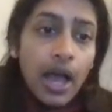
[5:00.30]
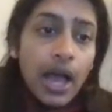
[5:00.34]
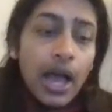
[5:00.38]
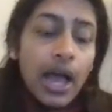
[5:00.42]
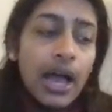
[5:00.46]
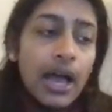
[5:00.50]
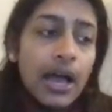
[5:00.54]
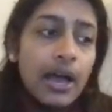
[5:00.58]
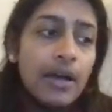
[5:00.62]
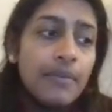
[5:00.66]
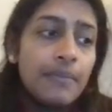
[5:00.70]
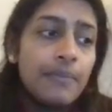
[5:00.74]

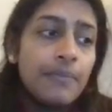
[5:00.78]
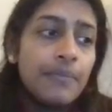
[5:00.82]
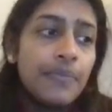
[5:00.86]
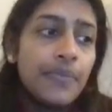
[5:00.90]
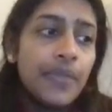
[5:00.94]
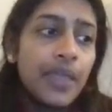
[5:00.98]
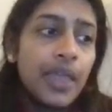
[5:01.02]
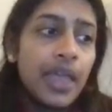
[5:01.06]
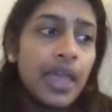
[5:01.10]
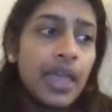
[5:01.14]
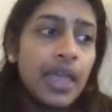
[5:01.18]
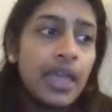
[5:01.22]

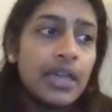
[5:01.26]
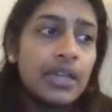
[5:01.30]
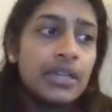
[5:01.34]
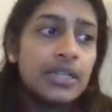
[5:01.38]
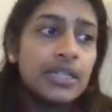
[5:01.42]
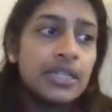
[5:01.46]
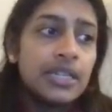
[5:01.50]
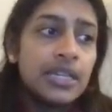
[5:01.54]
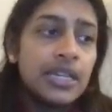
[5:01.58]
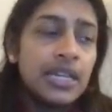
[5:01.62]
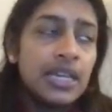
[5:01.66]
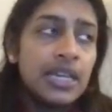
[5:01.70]

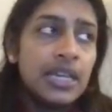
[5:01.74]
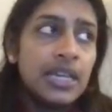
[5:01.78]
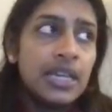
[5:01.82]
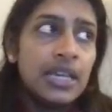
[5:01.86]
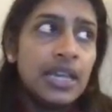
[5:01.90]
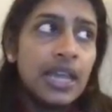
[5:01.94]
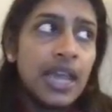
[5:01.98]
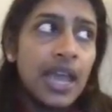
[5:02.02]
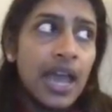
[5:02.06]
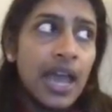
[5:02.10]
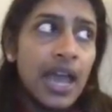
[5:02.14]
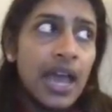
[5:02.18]
And
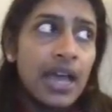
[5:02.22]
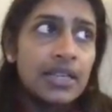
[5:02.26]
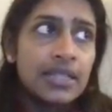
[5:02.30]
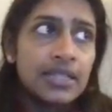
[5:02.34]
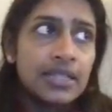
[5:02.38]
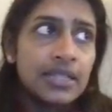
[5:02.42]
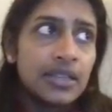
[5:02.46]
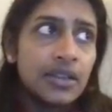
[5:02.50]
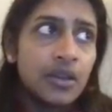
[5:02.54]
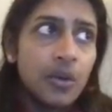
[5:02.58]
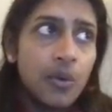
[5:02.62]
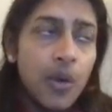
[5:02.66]
he
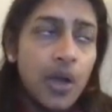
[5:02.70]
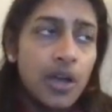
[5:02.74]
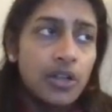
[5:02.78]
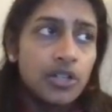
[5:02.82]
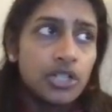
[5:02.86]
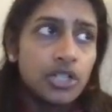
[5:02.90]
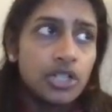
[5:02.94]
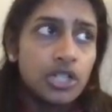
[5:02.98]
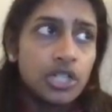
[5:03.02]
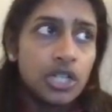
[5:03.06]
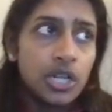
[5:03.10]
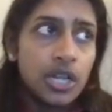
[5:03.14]
asked the
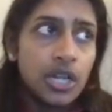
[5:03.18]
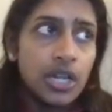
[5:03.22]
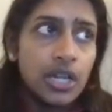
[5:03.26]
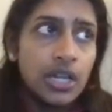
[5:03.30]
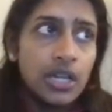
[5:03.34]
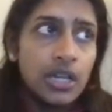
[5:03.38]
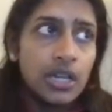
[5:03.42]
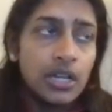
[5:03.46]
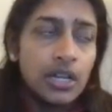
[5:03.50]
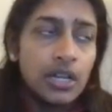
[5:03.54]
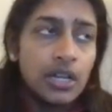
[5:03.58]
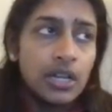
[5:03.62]

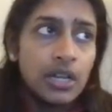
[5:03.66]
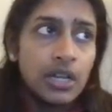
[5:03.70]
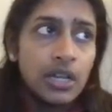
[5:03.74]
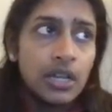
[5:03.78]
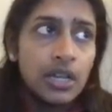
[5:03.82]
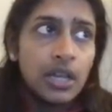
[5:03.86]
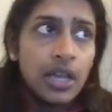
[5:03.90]
question,